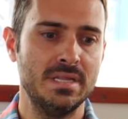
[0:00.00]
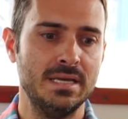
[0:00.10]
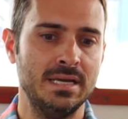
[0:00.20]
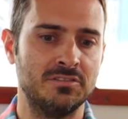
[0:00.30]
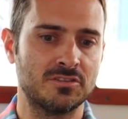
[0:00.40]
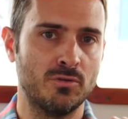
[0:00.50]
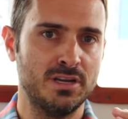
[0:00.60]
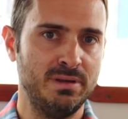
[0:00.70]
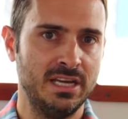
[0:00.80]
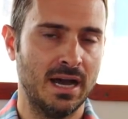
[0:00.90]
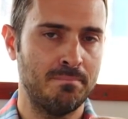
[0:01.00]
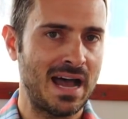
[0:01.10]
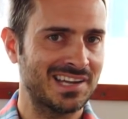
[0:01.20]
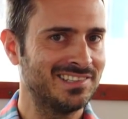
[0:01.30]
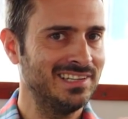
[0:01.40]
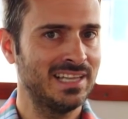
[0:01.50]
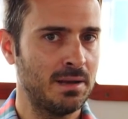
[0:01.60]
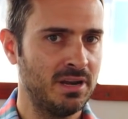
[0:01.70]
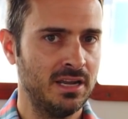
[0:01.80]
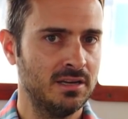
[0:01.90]
It's going to be epoxy
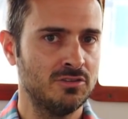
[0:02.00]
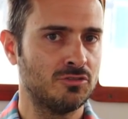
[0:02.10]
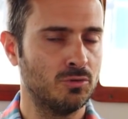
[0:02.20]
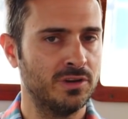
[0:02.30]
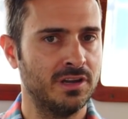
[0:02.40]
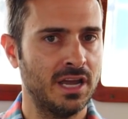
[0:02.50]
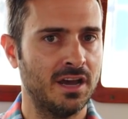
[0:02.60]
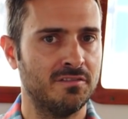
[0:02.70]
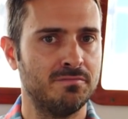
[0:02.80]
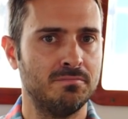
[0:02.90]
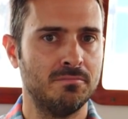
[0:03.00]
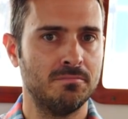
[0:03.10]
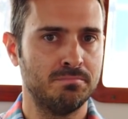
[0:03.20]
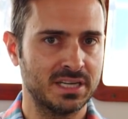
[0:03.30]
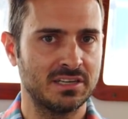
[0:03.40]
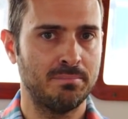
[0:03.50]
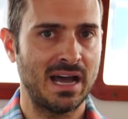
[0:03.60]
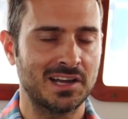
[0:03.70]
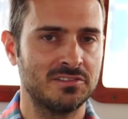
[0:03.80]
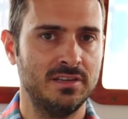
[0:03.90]
laminated, so we have picked
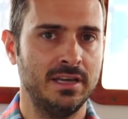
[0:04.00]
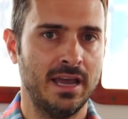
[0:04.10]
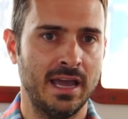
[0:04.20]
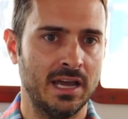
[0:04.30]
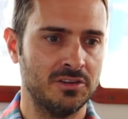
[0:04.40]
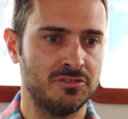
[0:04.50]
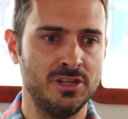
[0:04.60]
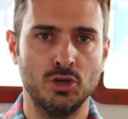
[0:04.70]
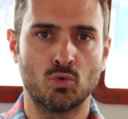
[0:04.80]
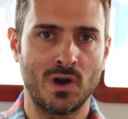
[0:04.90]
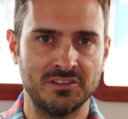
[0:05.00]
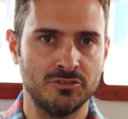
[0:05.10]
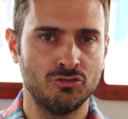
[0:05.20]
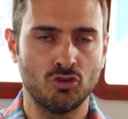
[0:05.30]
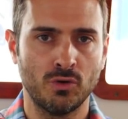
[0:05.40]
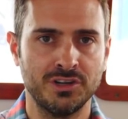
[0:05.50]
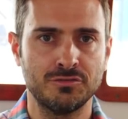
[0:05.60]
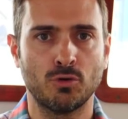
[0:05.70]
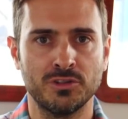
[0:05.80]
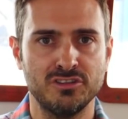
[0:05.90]
epoxy as the resin choice
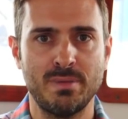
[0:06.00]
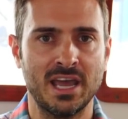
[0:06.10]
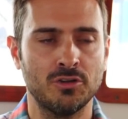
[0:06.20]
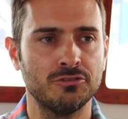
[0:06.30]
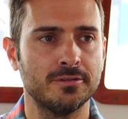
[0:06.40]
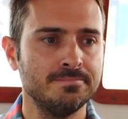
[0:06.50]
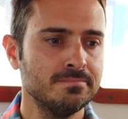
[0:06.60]
for these panels.